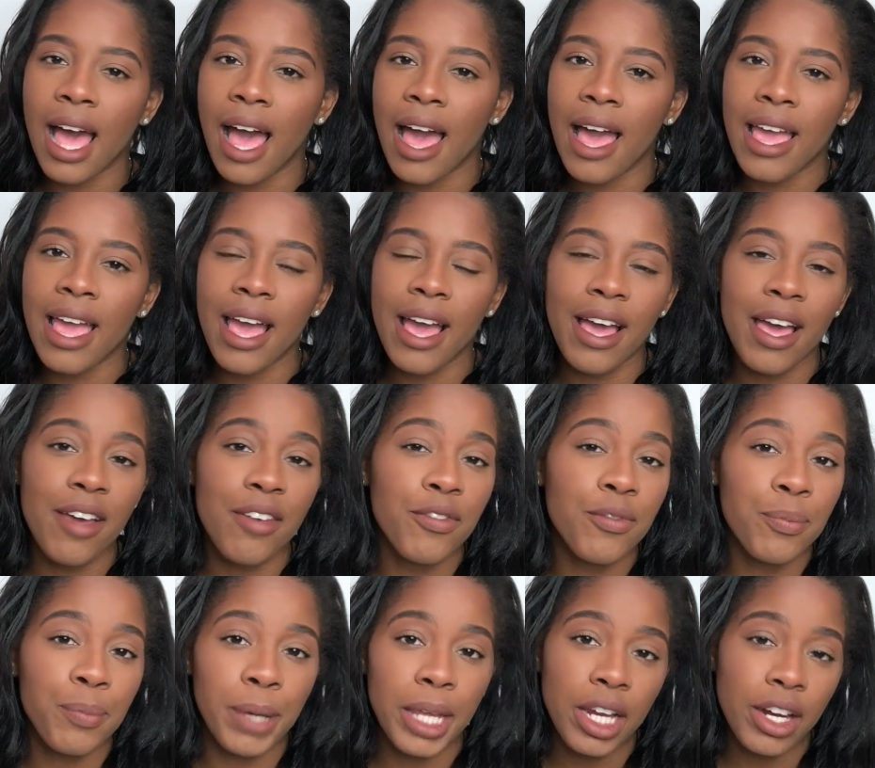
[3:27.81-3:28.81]
I
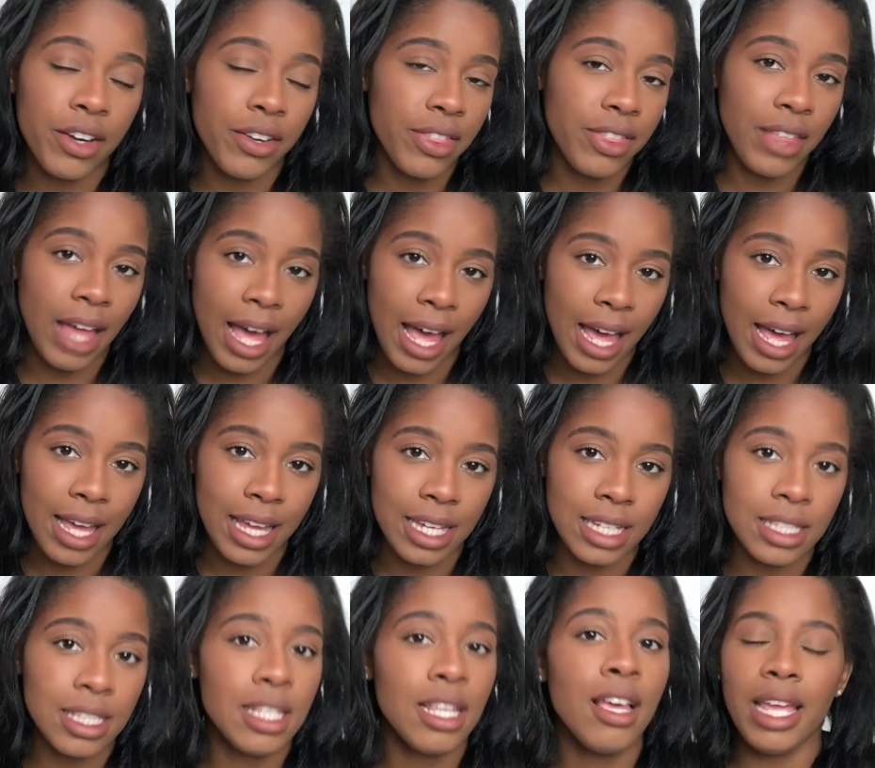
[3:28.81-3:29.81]
have bigger
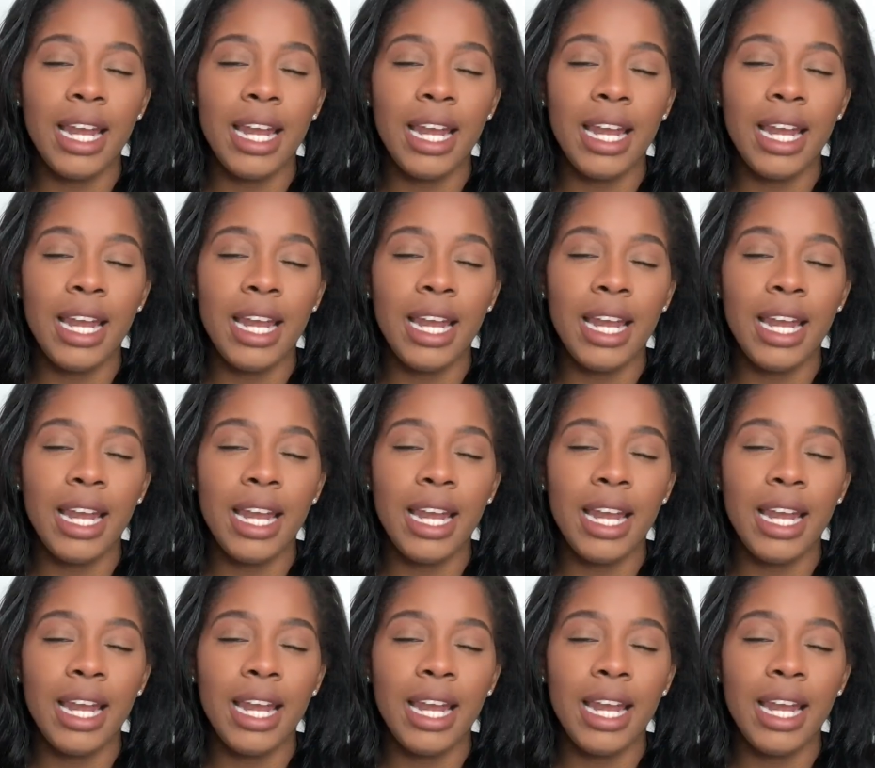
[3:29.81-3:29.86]
thighs.